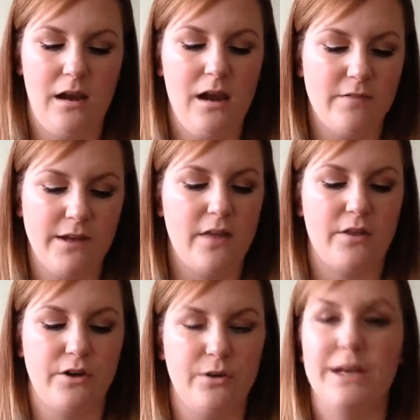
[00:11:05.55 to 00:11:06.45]
loving
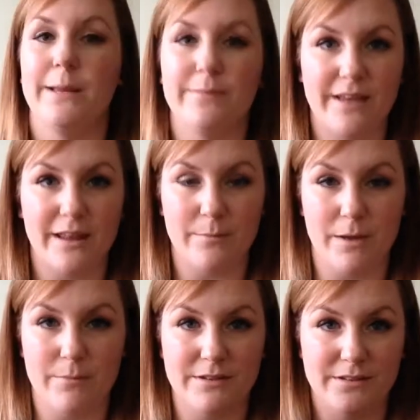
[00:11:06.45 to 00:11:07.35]
the nude lips at the
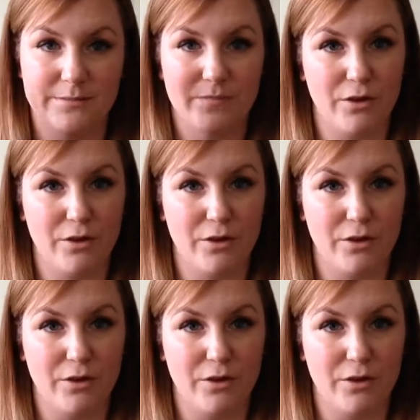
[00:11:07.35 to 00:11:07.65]
moment.